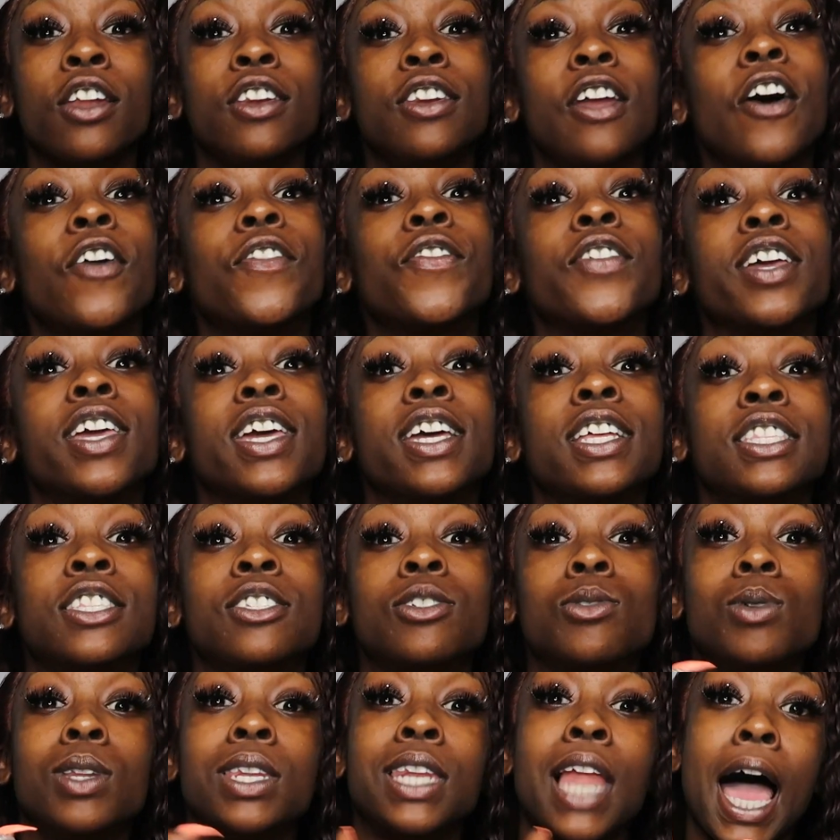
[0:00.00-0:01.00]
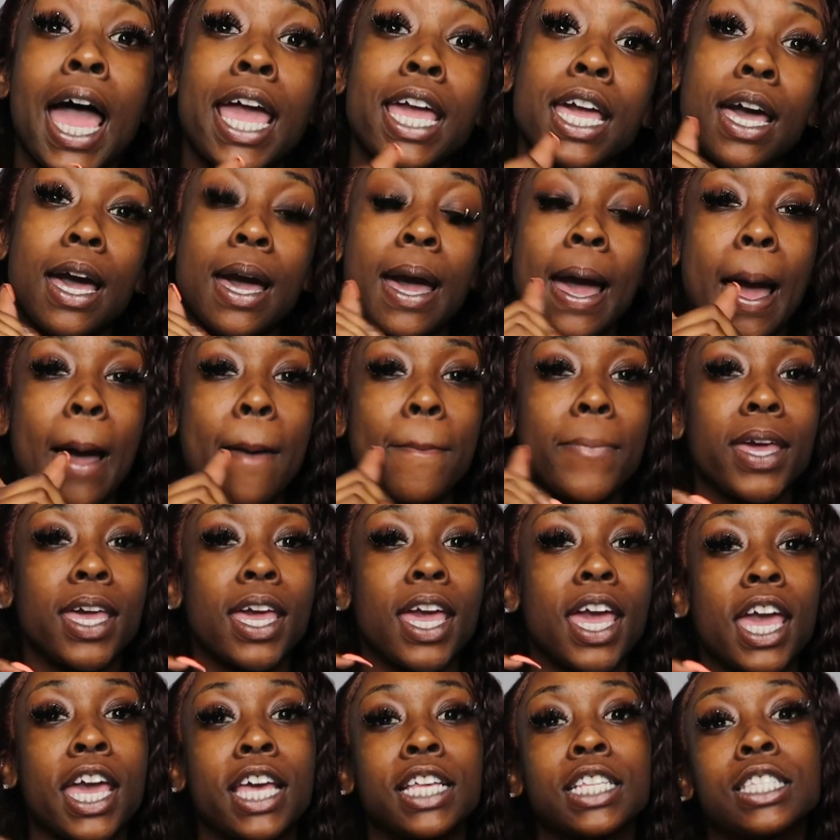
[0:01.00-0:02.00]
don't forget to like
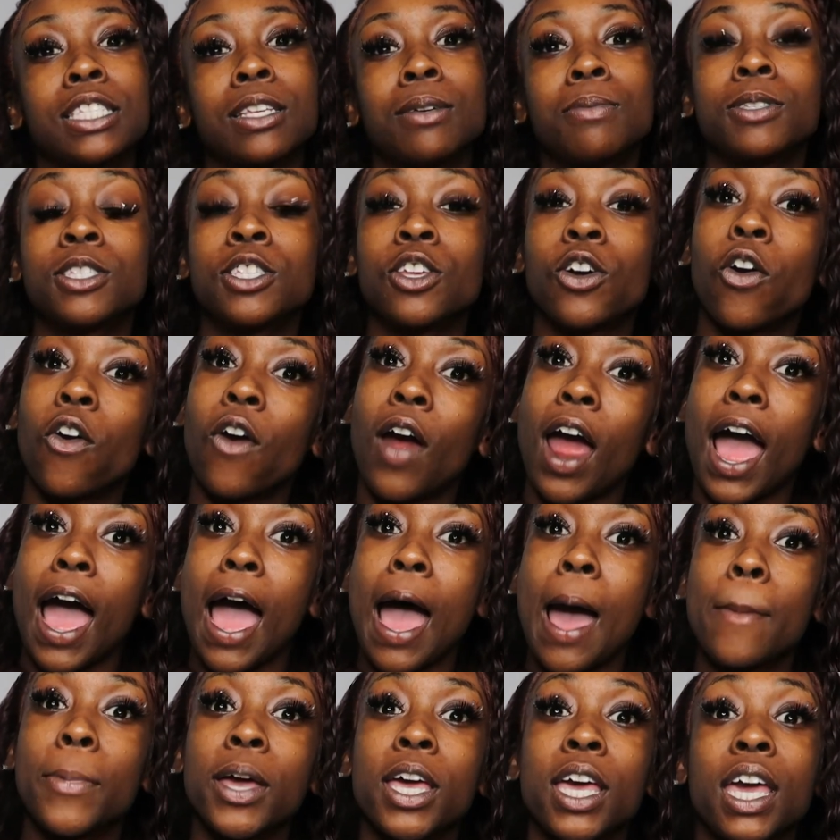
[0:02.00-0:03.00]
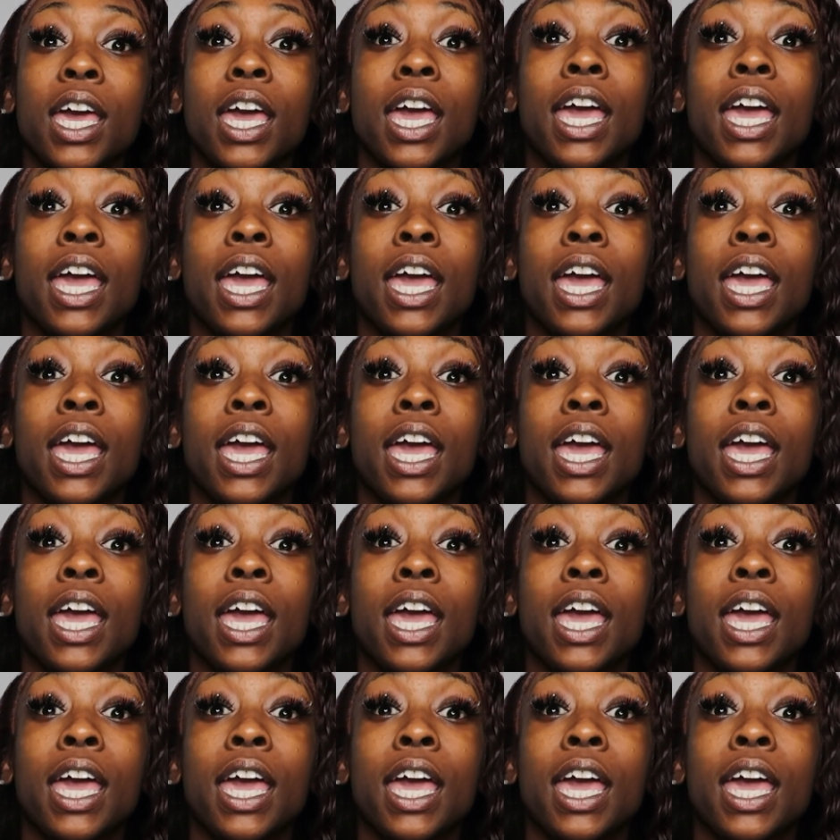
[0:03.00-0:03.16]
comment and subscribe